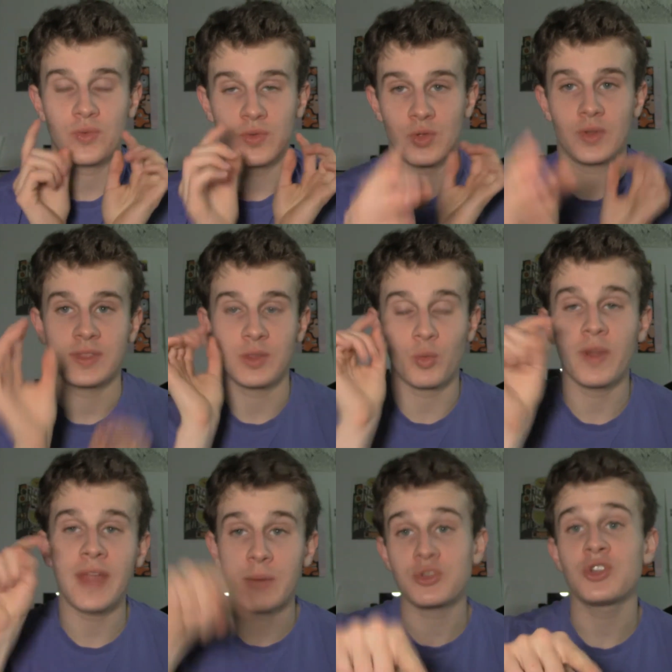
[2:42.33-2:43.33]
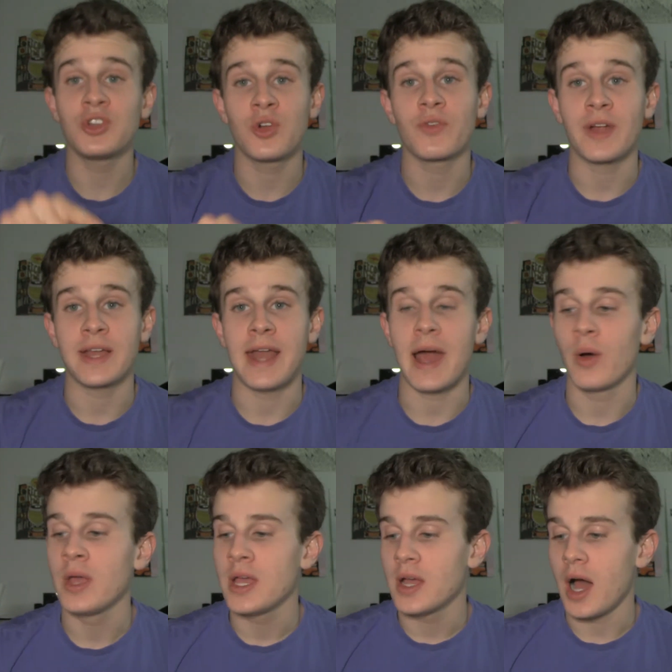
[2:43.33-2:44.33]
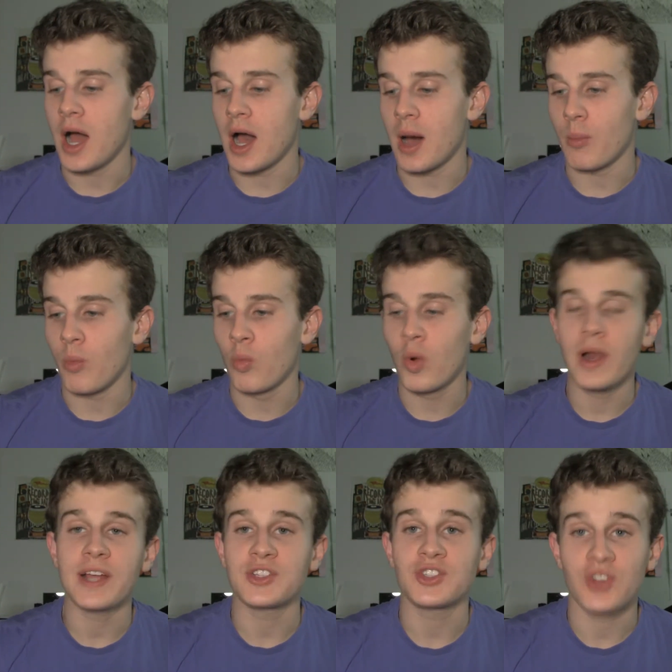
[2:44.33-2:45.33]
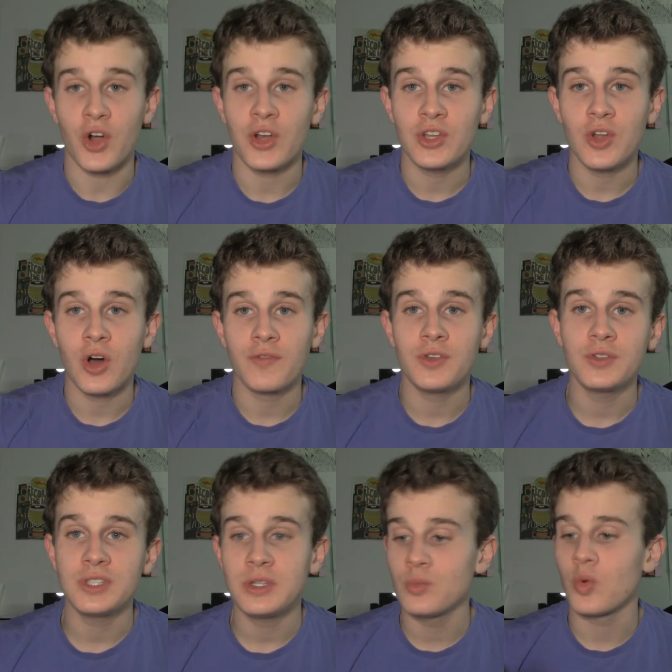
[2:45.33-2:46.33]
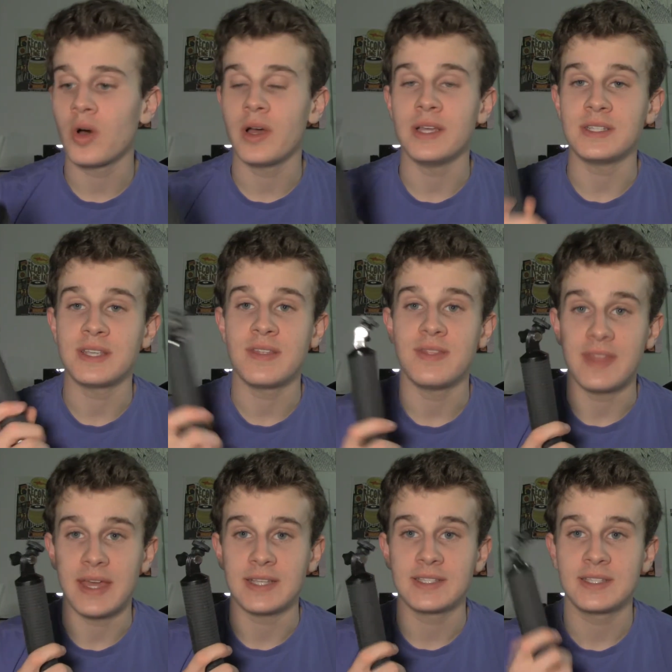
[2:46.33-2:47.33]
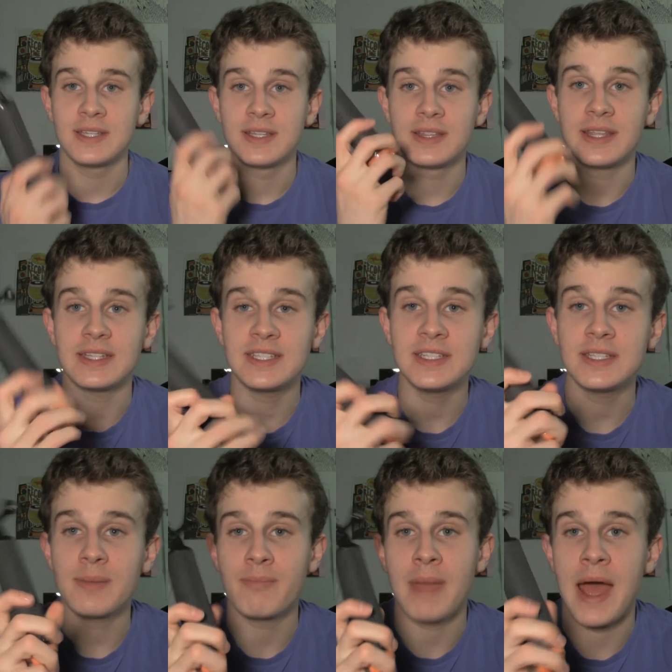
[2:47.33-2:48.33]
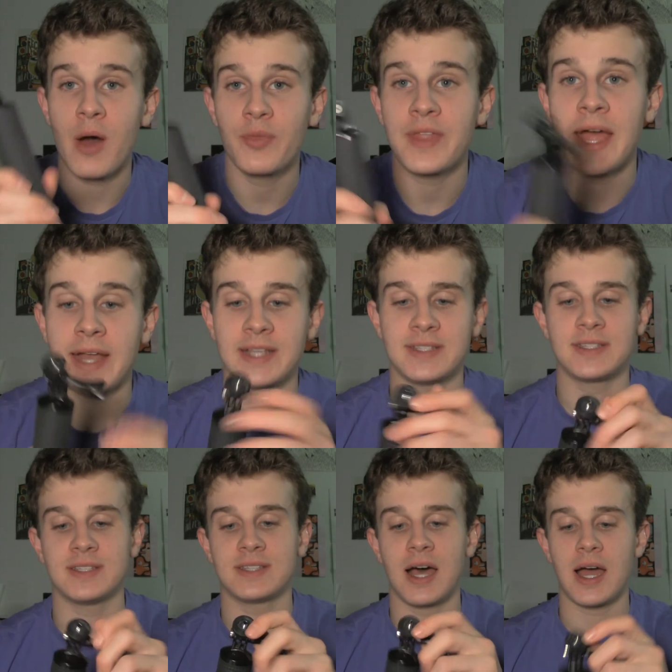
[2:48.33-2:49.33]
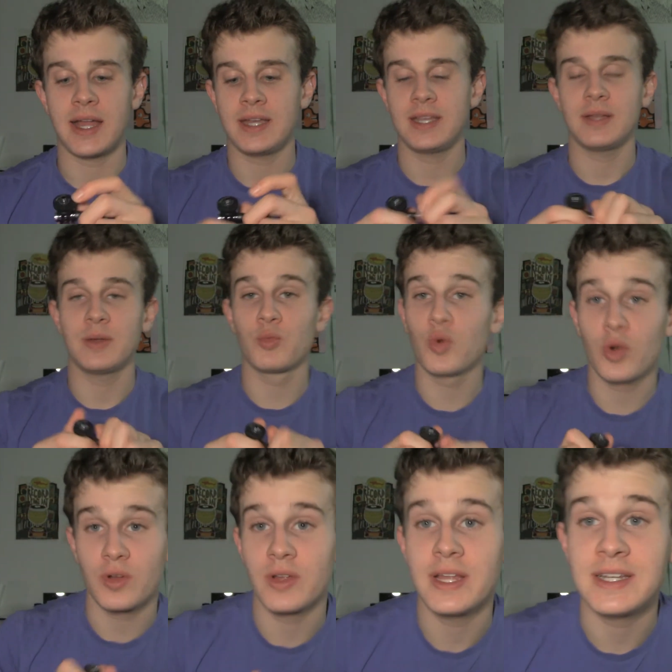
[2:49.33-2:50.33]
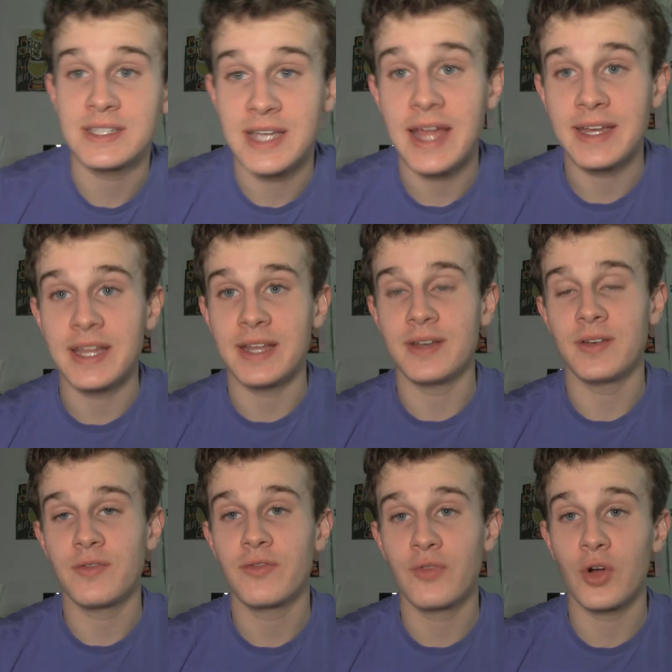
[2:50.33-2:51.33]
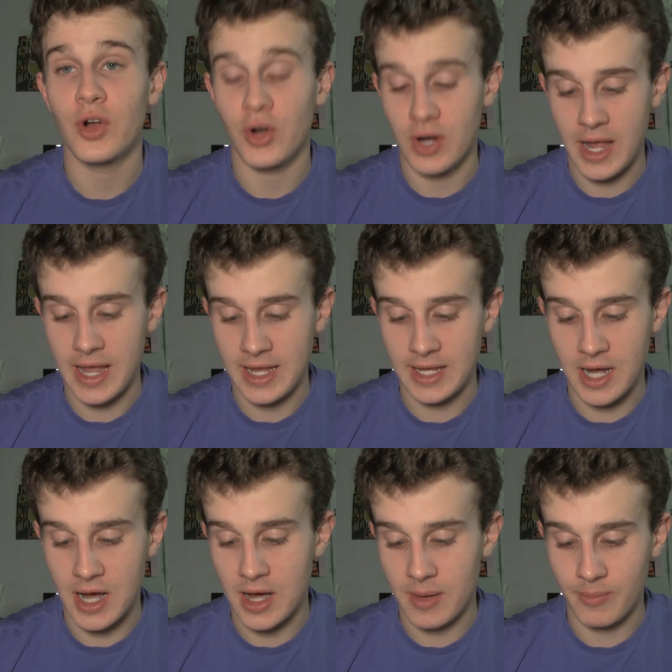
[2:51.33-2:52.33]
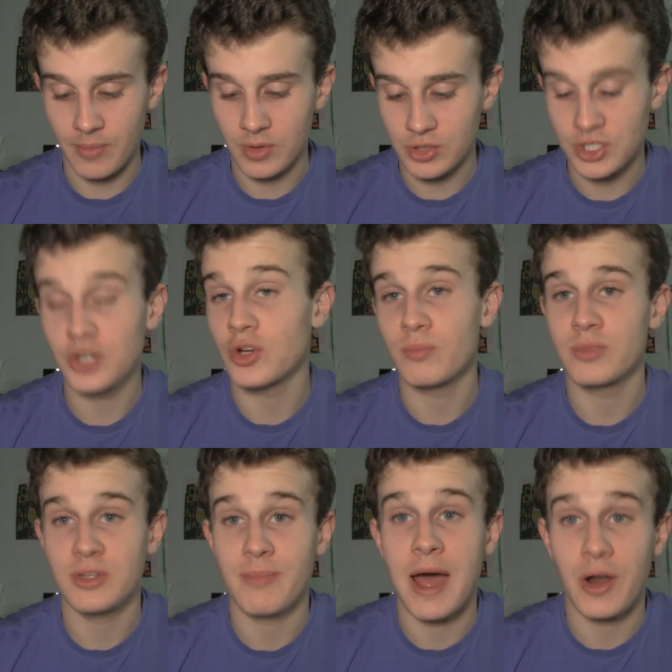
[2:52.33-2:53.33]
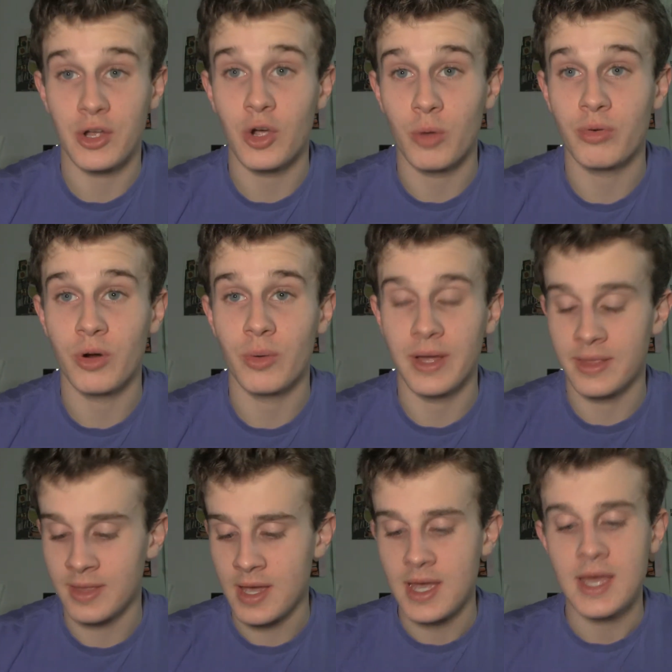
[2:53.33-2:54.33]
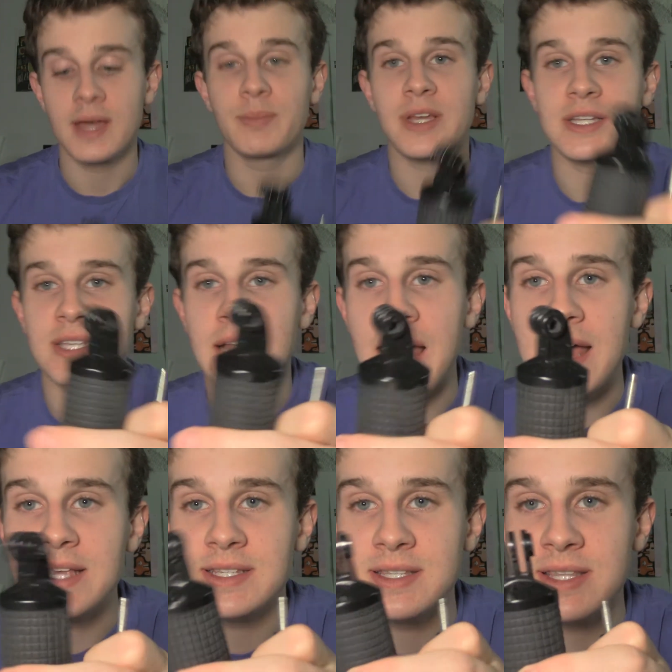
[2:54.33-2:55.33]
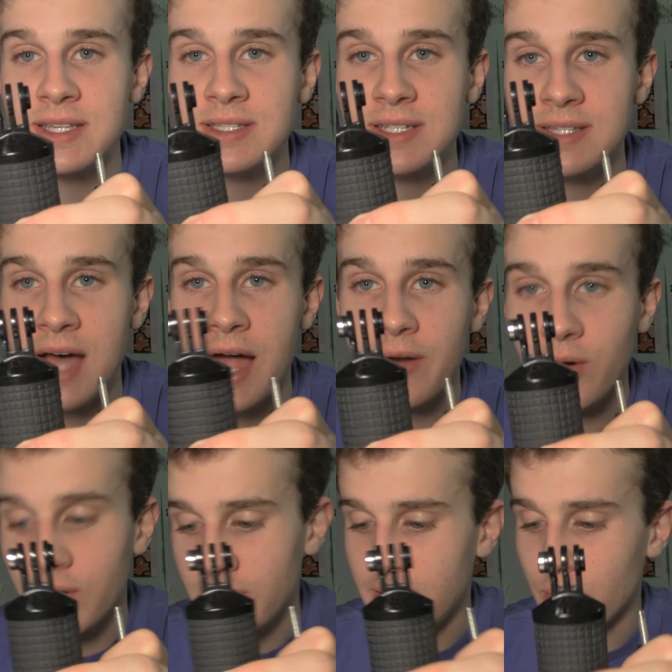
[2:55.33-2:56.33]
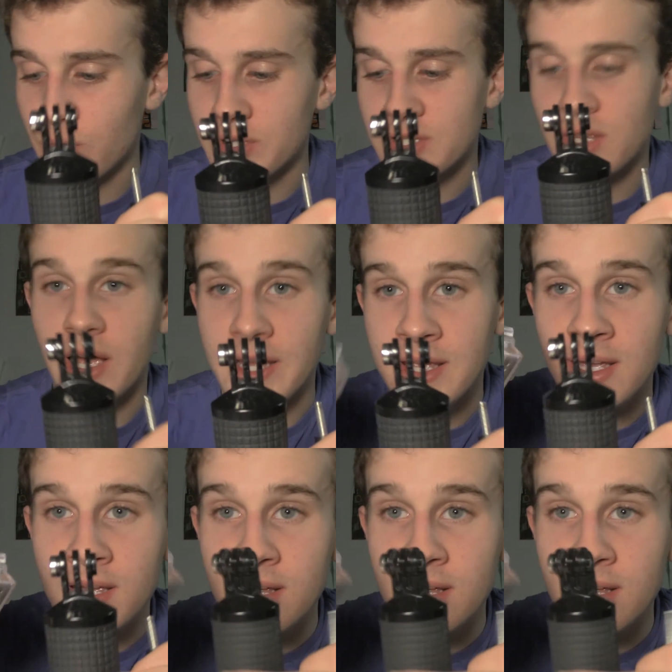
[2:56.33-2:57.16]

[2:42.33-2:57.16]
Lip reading: the one that I'm shooting on right now, what I started off using was this. This is a mount that is intended for a to mount a GoPro with, because it has this design on it, which like